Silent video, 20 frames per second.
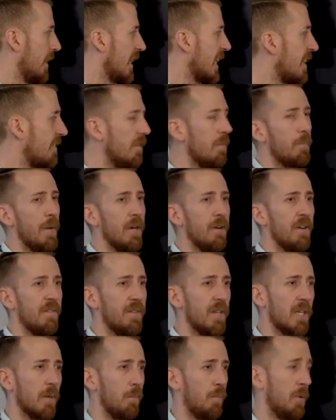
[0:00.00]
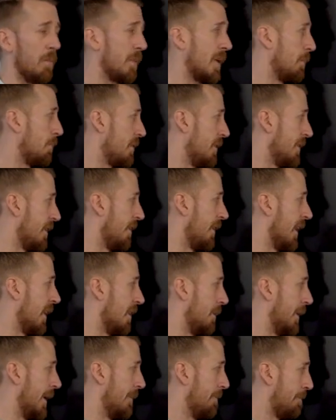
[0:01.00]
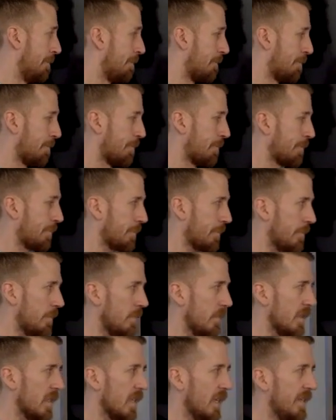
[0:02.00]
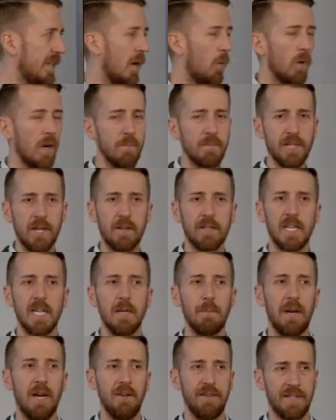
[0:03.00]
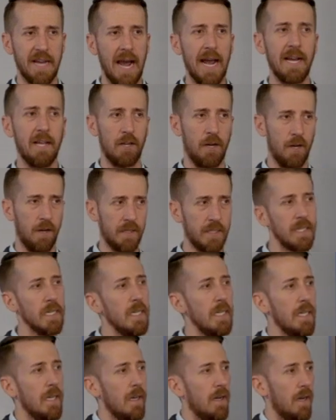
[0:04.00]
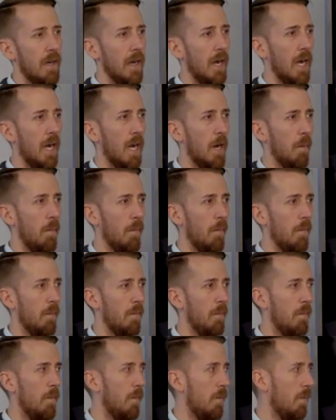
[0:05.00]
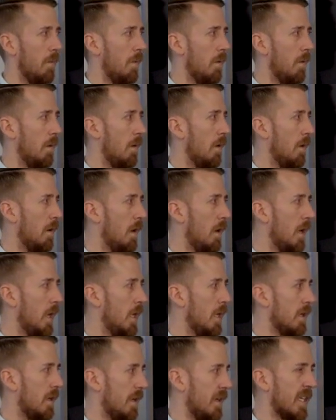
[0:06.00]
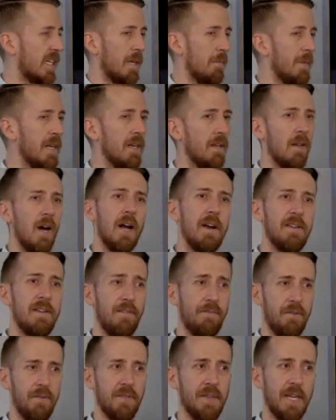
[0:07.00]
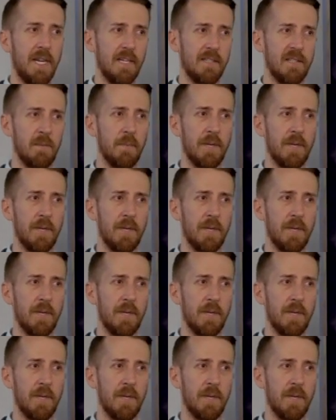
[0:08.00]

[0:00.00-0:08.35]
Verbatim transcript: Even better if you can put people in their element. Now, when I'm talking about dialogue, um, it can mean a lot of different things.